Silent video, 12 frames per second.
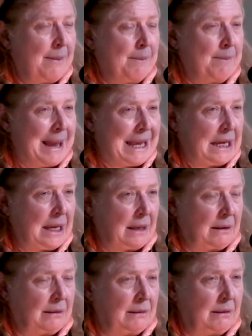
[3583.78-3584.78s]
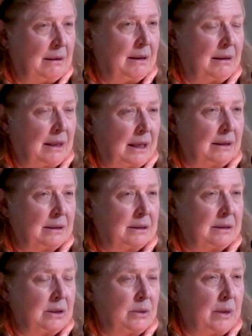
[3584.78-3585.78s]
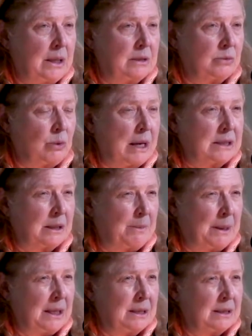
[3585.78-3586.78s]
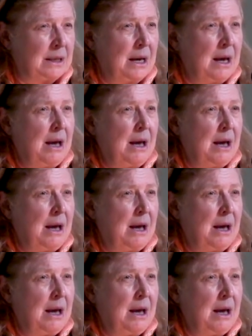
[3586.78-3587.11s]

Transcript: making the things to his recipes